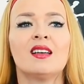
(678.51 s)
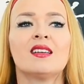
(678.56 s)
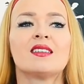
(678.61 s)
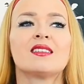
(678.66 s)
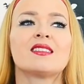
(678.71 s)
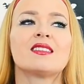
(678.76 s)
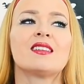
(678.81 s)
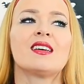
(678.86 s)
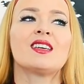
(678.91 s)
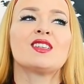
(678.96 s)

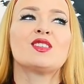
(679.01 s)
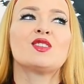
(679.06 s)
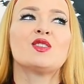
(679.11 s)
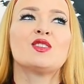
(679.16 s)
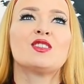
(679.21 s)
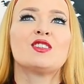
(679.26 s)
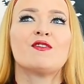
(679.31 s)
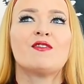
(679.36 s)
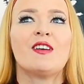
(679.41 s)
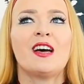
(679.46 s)
start to
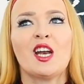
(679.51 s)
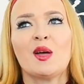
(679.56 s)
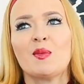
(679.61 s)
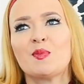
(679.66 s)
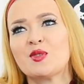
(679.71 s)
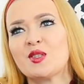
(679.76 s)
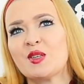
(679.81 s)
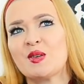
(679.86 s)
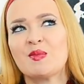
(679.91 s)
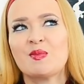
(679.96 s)

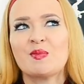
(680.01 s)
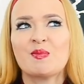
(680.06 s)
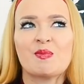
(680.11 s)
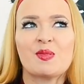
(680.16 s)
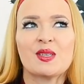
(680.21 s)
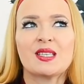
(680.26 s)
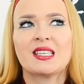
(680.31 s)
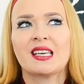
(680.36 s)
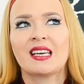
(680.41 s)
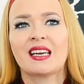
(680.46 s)
develop some
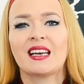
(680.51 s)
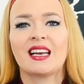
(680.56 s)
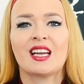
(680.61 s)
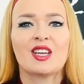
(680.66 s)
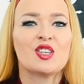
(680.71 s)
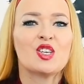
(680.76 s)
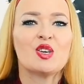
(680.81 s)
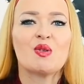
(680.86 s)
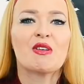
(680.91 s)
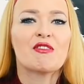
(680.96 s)
particular
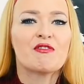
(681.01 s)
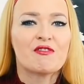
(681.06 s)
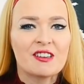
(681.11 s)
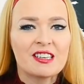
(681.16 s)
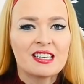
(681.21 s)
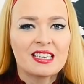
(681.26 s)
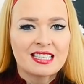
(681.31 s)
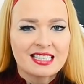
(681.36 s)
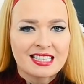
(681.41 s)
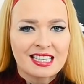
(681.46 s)
new
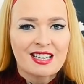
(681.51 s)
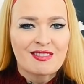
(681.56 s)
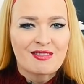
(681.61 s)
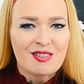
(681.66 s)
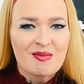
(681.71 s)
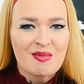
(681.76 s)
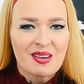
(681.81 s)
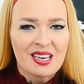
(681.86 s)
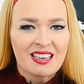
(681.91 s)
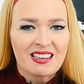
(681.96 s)
affinity
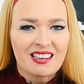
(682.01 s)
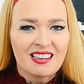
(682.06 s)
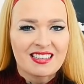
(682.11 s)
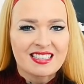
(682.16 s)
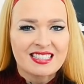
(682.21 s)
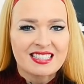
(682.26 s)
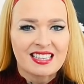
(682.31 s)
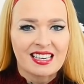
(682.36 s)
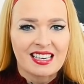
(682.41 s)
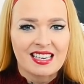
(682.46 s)
for my
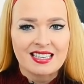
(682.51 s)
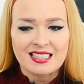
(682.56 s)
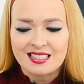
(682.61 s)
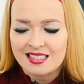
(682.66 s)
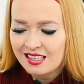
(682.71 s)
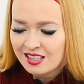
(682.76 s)
glasses.